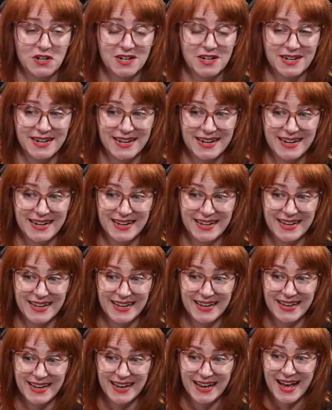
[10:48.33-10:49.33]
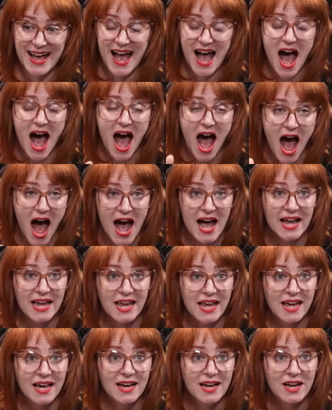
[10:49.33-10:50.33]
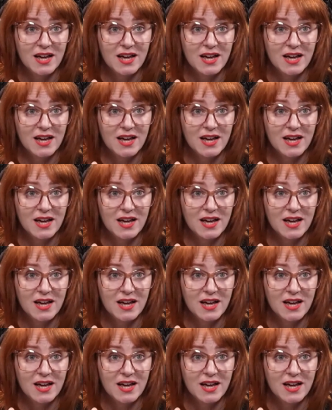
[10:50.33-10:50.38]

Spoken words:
Why? Why do you hate Bert Kreischer?